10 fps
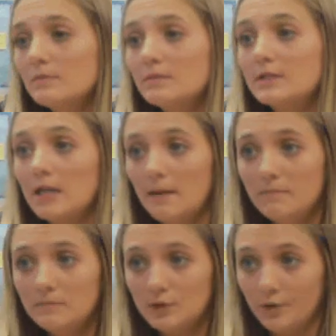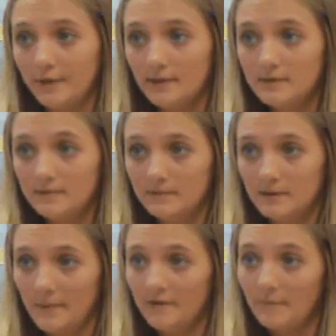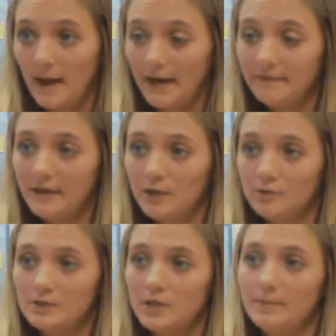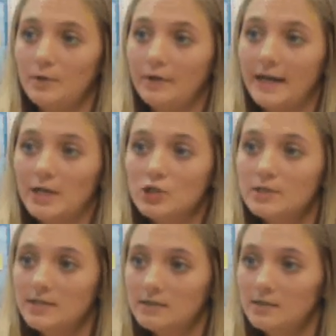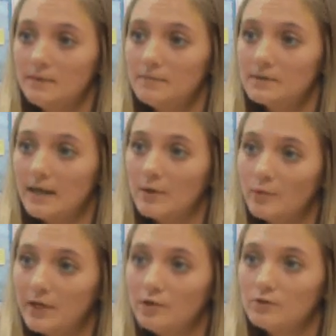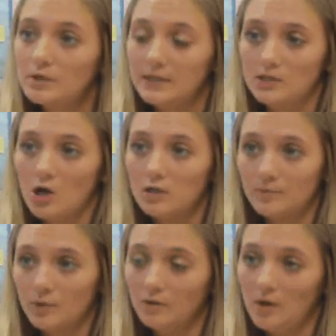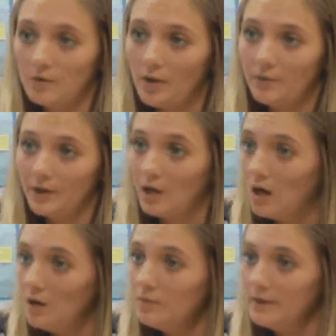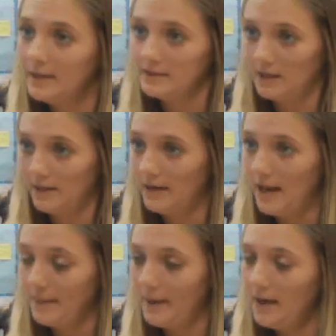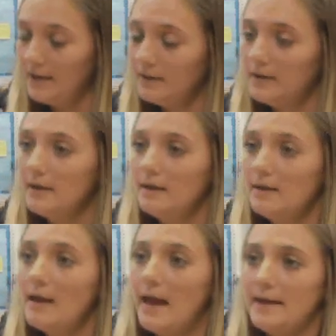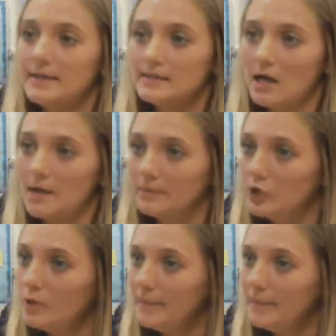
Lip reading: Some students, some of mine, they use communication systems, and it's called ProLogo to Go, and it's on an iPad. And it's little